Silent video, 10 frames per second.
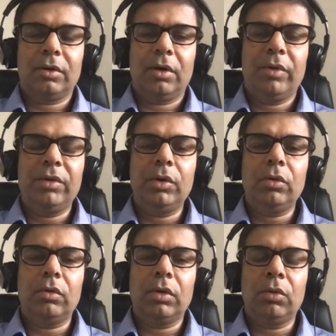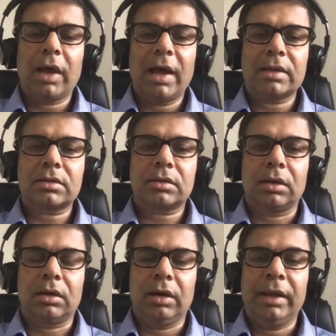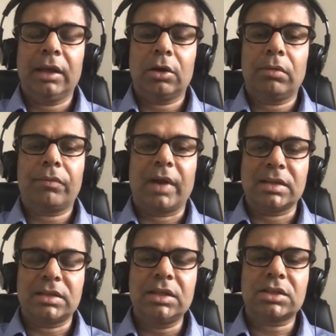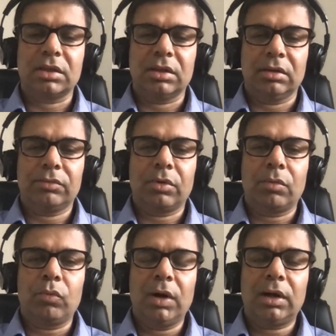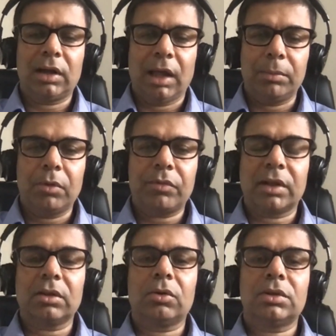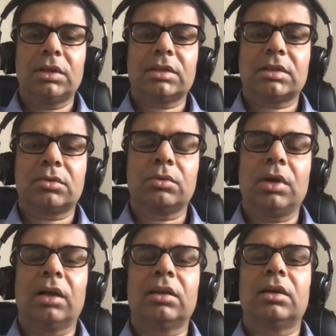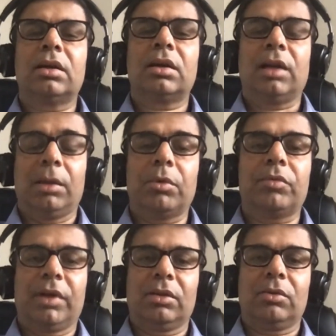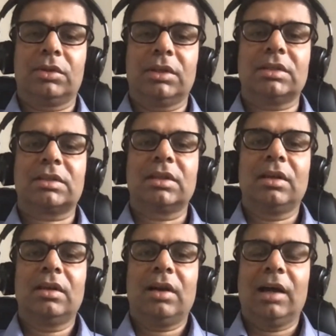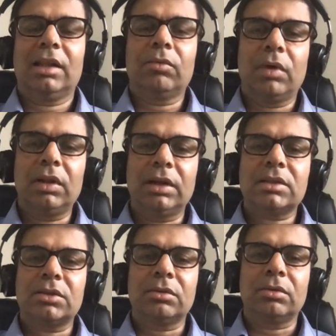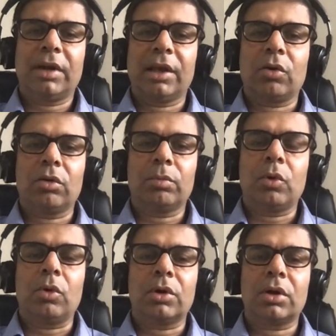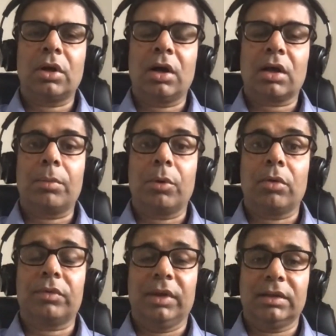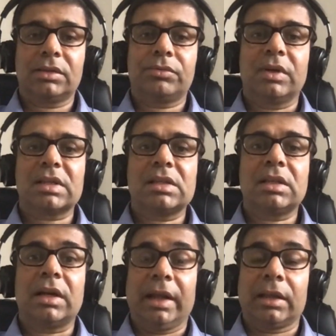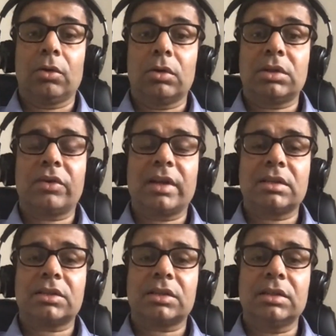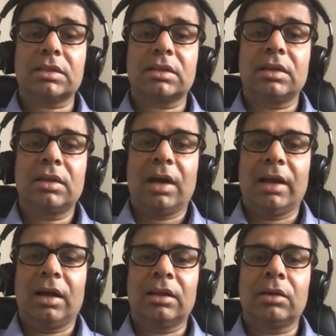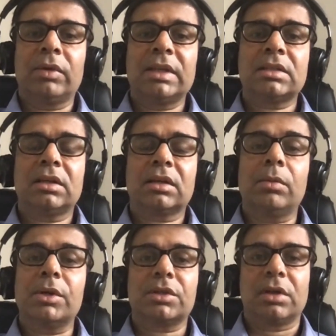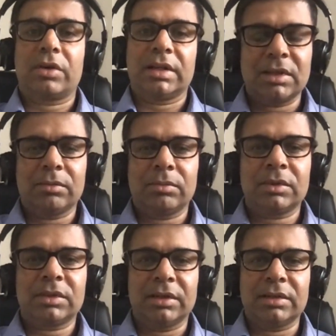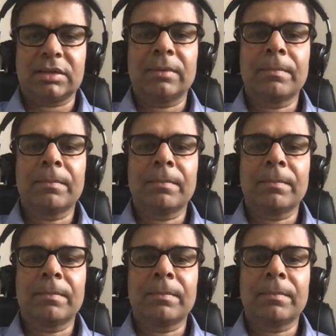when you look at any kind of transition from one type of technologies to the other type of technologies, I think one needs to take on board a couple of things. Firstly, the technology transitions, and other one is the commercial transitions.